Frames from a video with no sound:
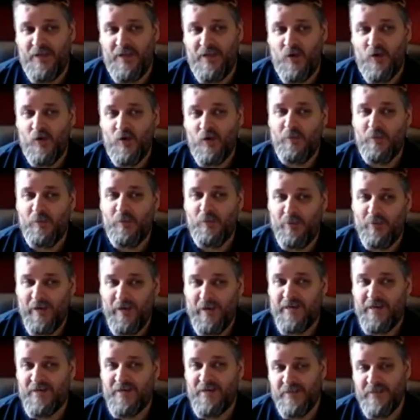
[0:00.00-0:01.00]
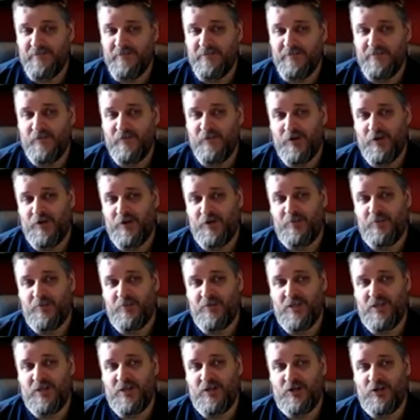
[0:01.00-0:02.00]
or branding for your
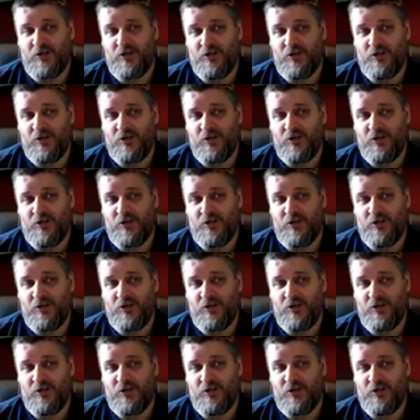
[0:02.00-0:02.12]
particular